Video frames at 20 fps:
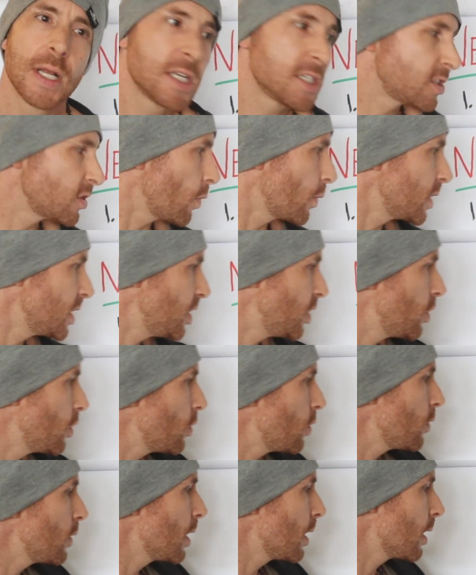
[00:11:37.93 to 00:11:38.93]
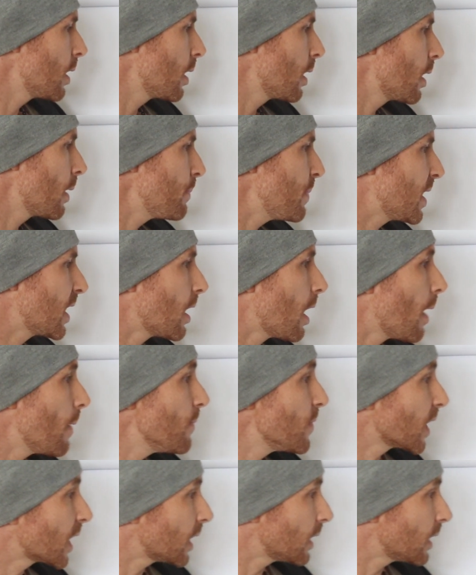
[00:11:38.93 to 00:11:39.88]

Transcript: So when you become the